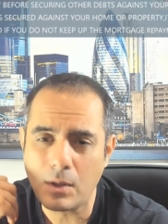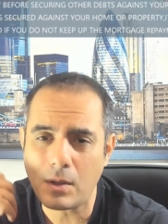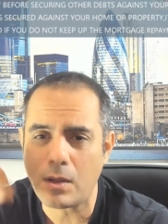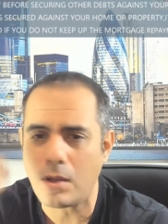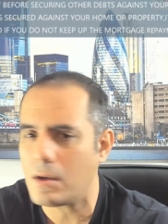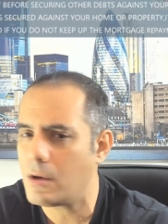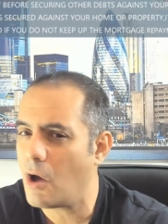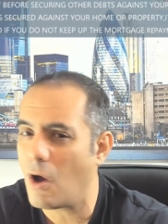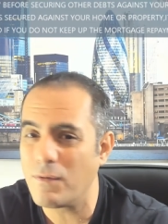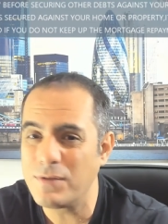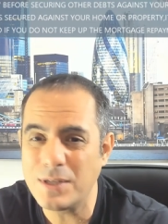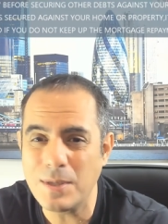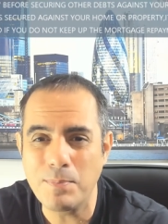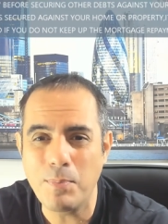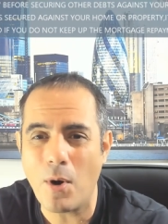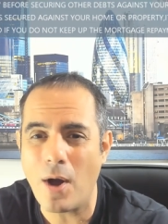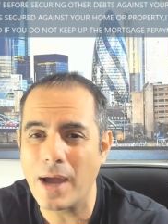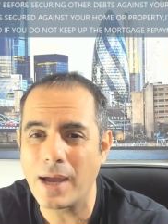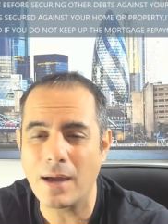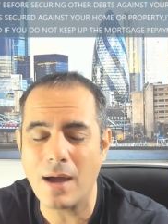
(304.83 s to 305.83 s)
obviously
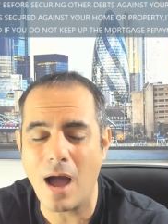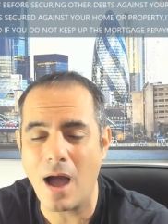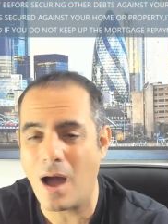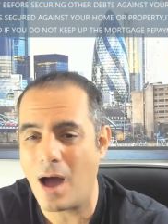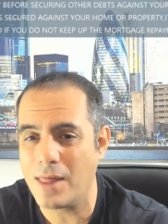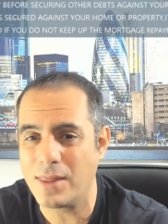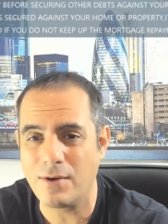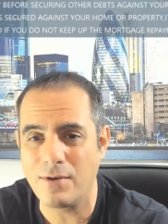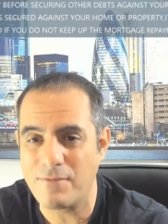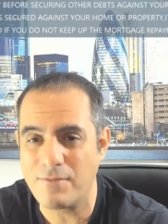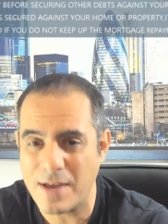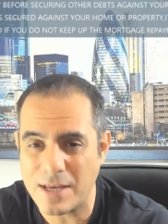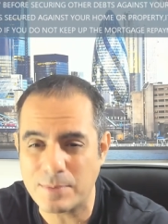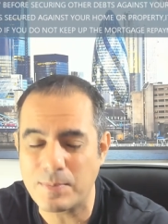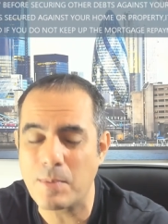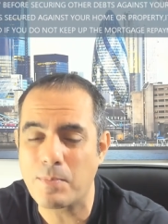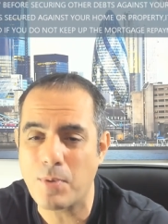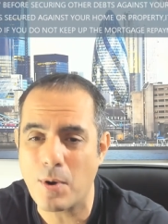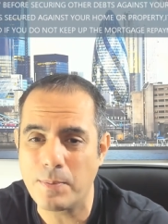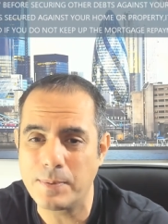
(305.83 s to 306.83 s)
buying other
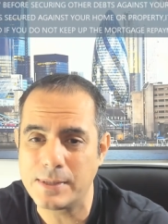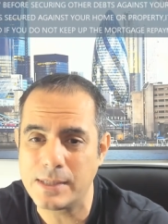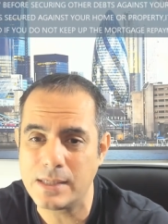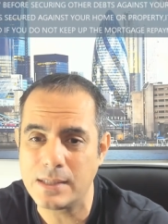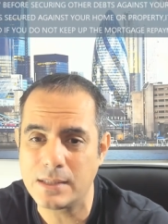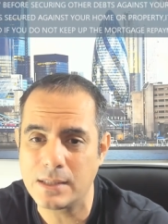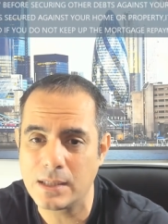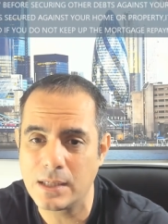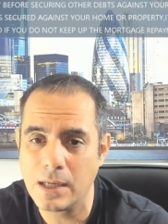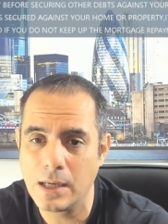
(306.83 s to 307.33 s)
investment properties.